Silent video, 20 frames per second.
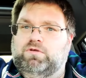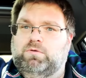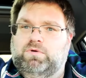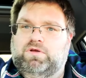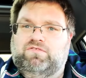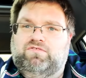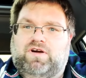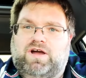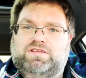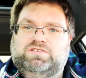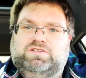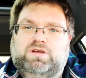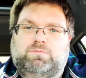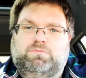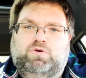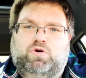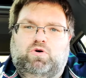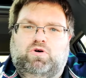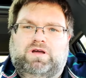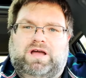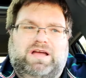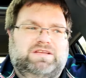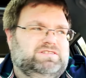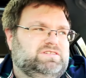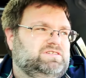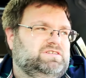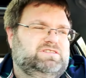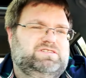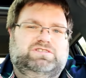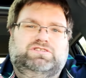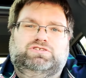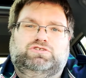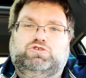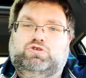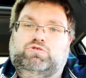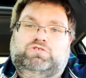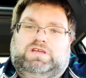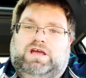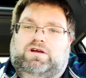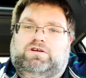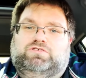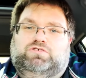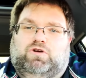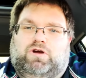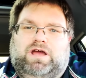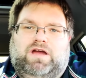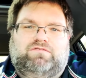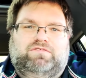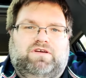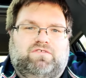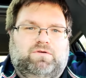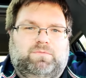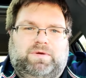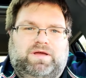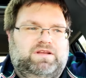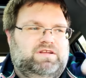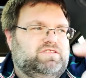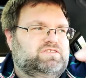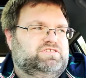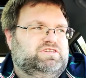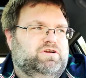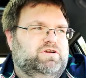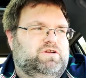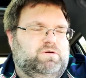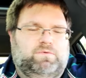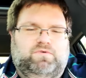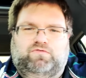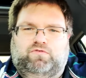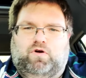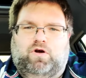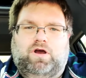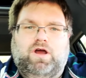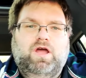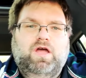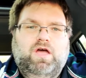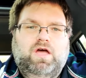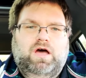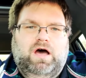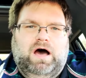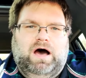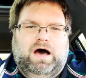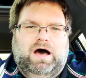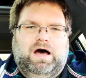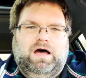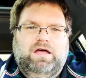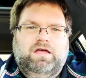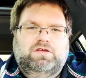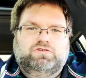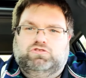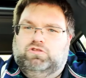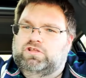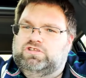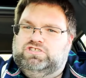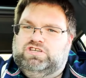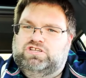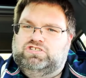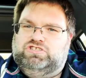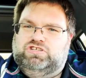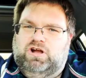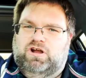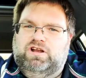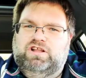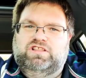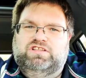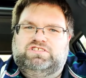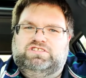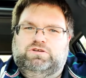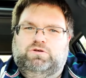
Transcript: we can find something cool, guys, because this is new territory. I've never been to this area before. So let's get started. Let's see